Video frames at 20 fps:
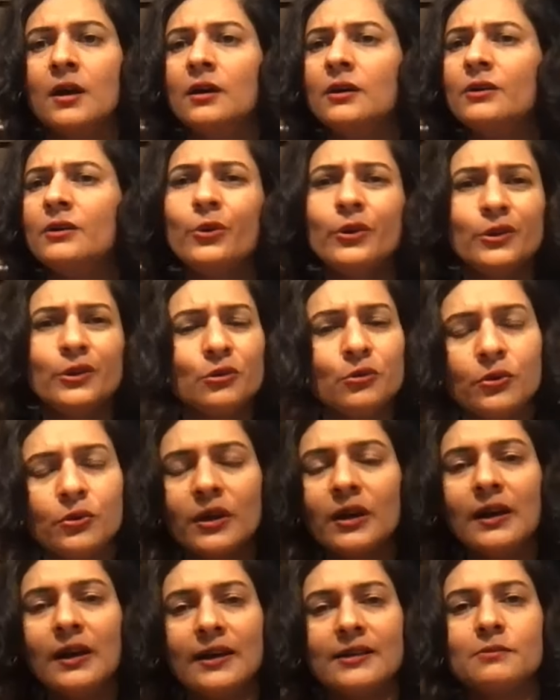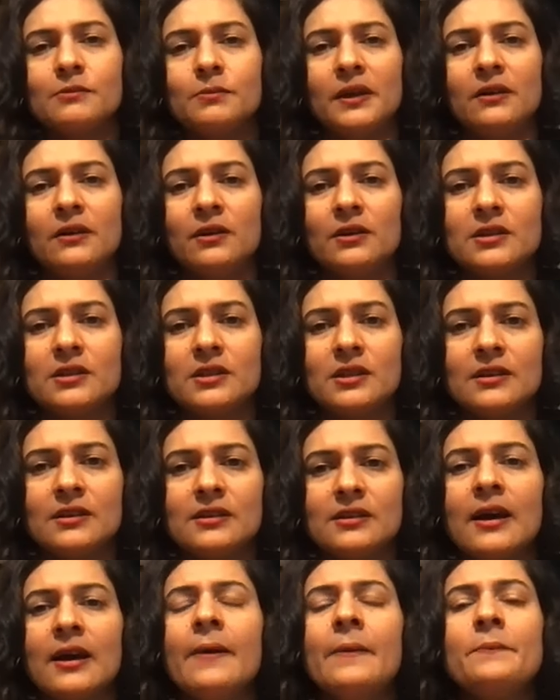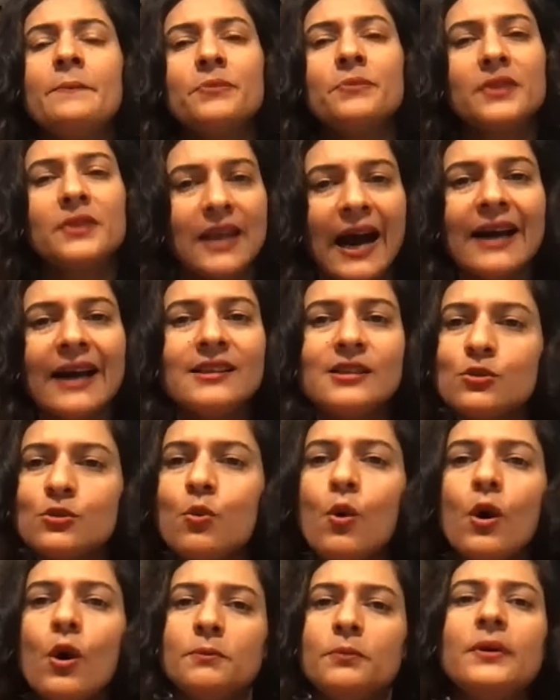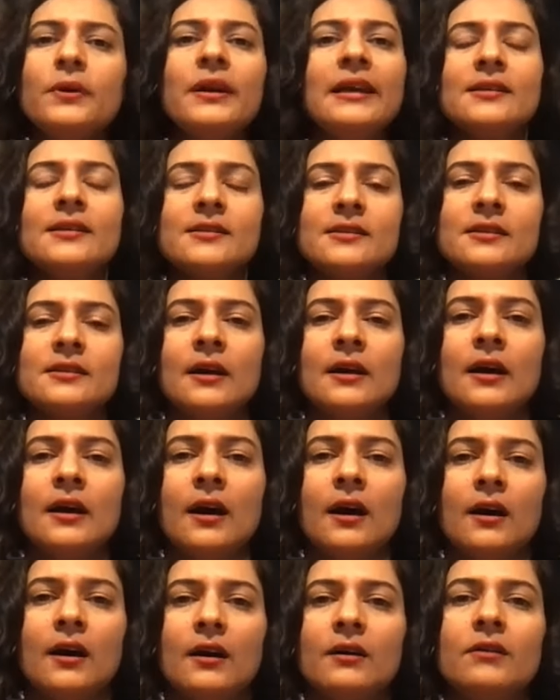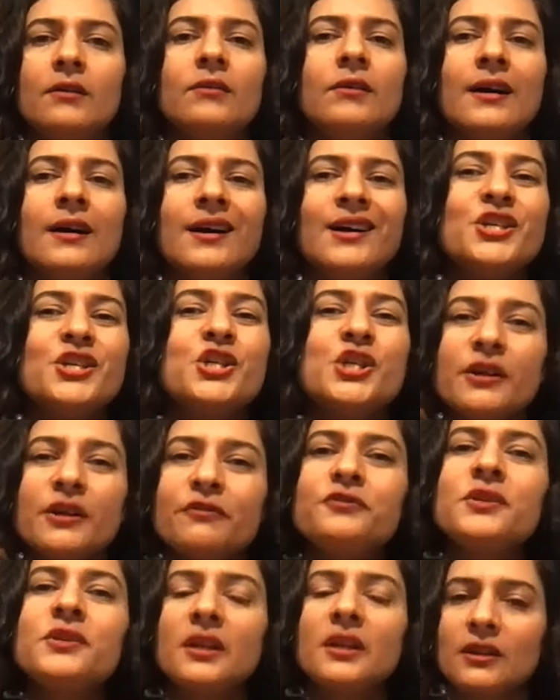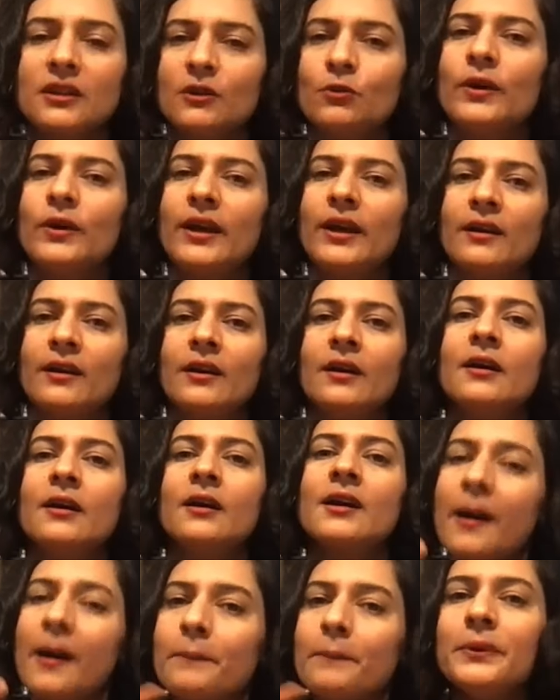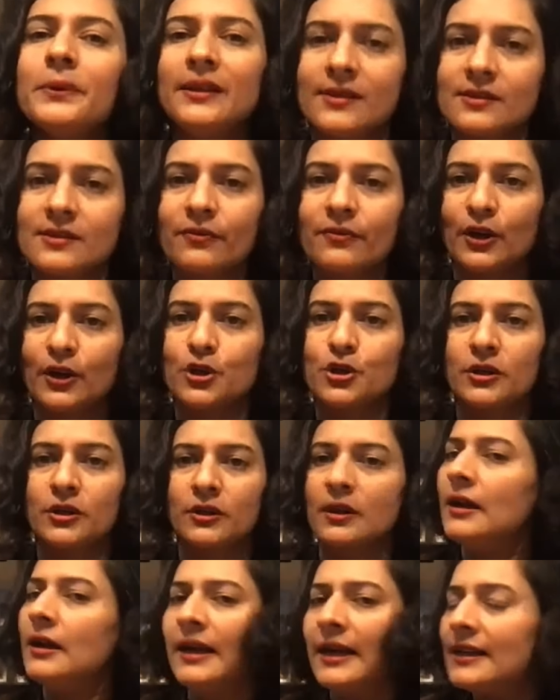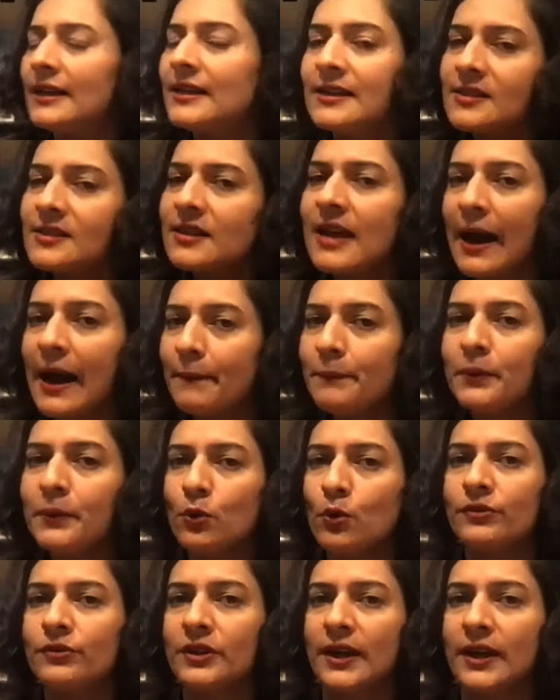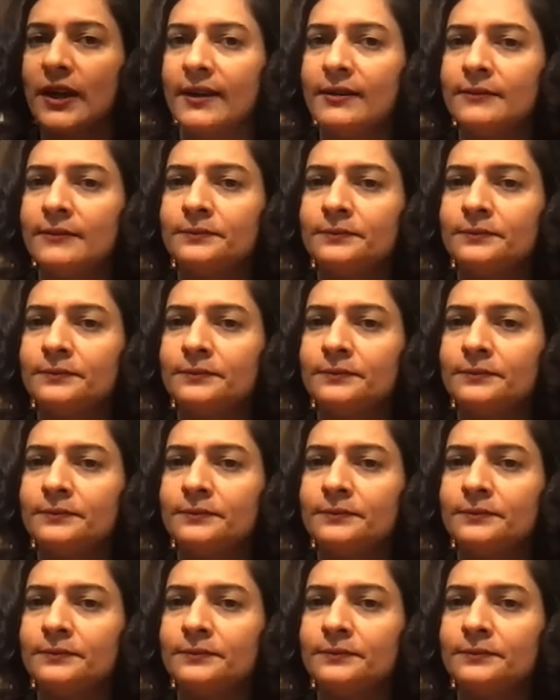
going through real experiences that's what brings uh, a shift in the way companies function it doesn't happen overnight